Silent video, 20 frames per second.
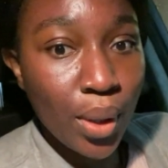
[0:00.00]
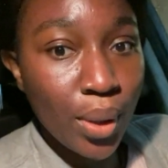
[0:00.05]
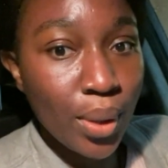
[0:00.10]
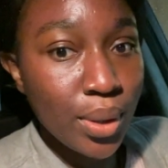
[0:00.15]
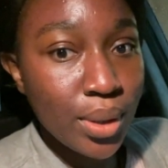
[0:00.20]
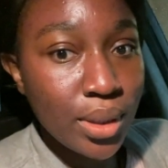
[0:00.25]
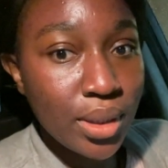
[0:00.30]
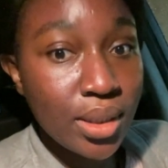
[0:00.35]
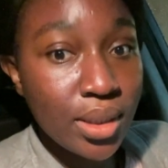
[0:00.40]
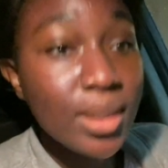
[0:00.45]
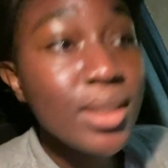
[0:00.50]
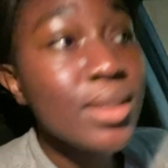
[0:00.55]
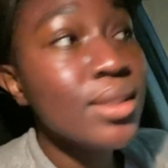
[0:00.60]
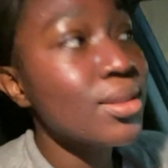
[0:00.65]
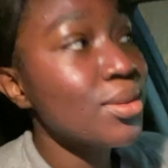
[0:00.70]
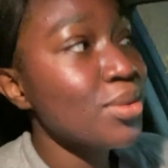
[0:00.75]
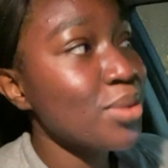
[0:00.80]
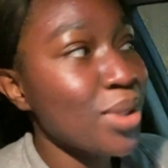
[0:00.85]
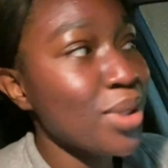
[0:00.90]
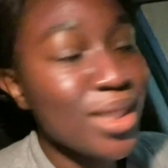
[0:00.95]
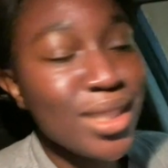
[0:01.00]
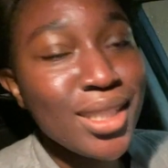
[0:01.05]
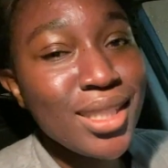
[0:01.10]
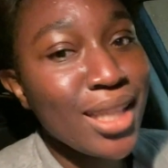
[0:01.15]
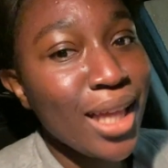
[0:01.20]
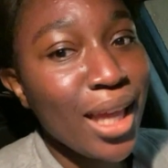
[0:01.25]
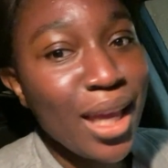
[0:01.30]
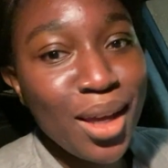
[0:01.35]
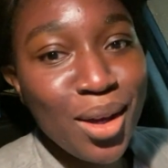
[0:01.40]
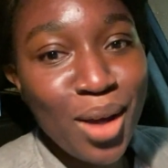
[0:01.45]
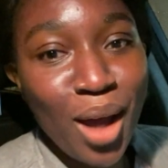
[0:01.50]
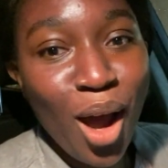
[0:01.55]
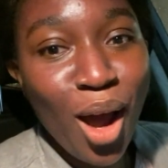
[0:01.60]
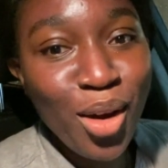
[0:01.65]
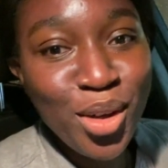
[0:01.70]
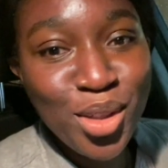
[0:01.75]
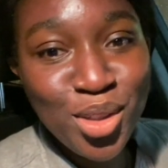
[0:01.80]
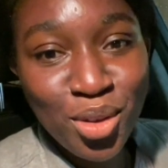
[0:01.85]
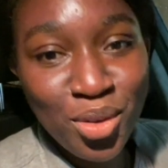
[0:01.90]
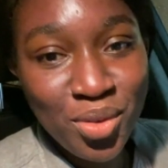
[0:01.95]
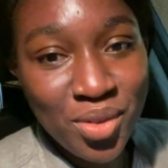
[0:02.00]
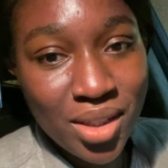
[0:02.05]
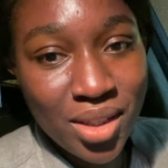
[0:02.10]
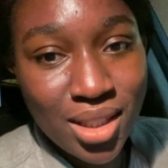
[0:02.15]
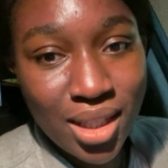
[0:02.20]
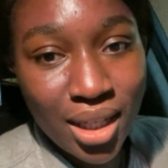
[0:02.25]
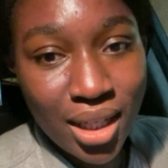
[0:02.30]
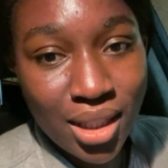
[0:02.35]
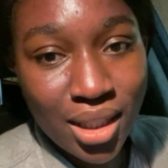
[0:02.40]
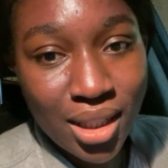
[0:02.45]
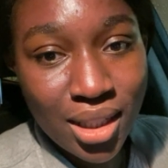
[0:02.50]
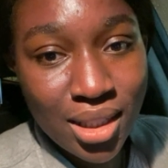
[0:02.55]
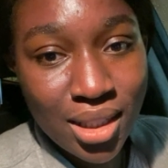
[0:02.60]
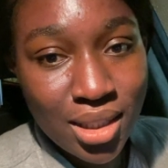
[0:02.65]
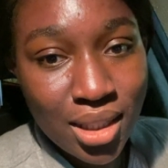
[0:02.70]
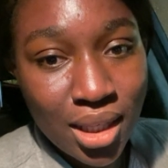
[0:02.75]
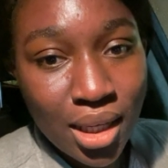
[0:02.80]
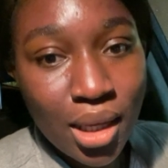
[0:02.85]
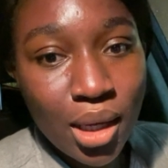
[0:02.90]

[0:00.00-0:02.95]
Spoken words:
She's like, how is your face like this?